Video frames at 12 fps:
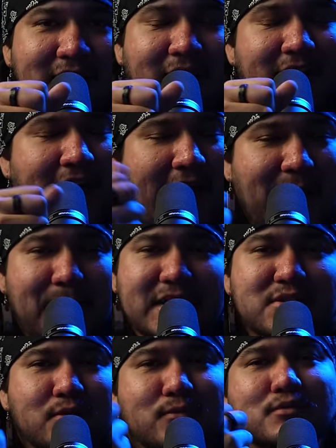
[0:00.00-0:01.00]
I didn't have my
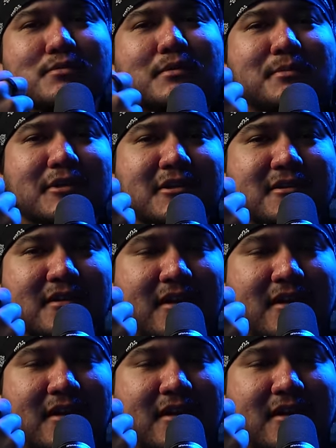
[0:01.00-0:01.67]
tools with me.